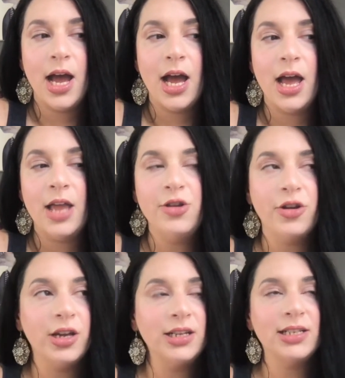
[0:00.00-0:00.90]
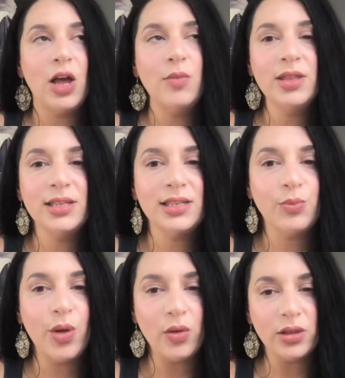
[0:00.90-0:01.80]
And you're going to tell me this is
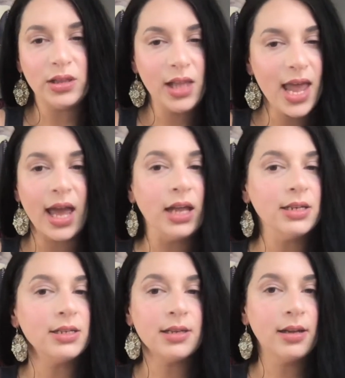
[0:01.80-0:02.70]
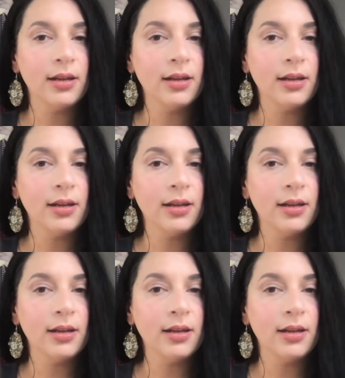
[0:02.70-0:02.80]
about land.